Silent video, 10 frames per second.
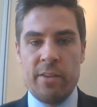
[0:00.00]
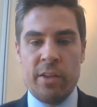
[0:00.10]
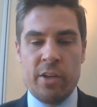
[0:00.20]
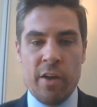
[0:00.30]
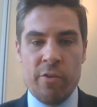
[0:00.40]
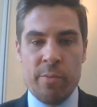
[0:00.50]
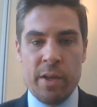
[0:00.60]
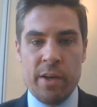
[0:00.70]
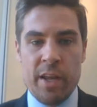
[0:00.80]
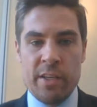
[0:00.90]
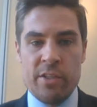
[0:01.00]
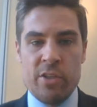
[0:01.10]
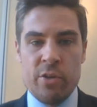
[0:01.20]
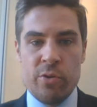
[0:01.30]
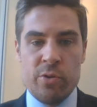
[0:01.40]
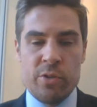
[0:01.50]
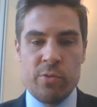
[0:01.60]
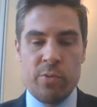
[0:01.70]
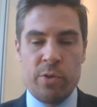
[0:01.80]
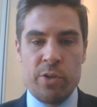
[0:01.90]
the government has used
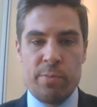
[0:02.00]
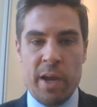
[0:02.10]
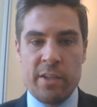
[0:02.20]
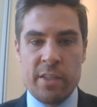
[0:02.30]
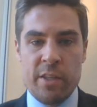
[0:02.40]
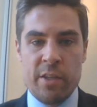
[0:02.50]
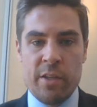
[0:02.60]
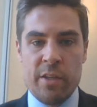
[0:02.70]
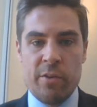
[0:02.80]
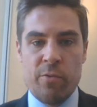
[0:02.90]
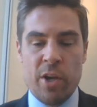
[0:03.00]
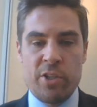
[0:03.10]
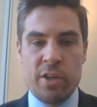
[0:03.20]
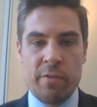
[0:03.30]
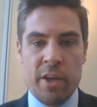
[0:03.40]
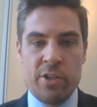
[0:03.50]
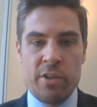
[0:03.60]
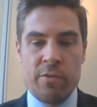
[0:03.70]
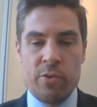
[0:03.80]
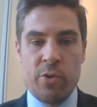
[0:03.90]
with respect to the Russian invasion of
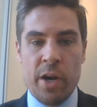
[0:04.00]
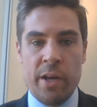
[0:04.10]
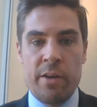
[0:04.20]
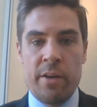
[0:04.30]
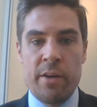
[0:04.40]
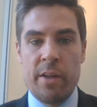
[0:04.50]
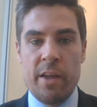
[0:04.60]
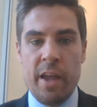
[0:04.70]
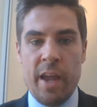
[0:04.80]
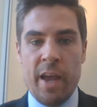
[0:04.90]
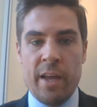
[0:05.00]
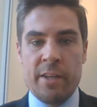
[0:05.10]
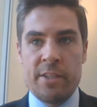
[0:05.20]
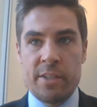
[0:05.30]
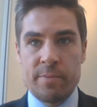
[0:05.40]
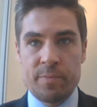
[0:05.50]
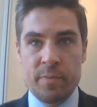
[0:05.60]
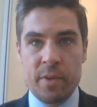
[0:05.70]
Ukraine. And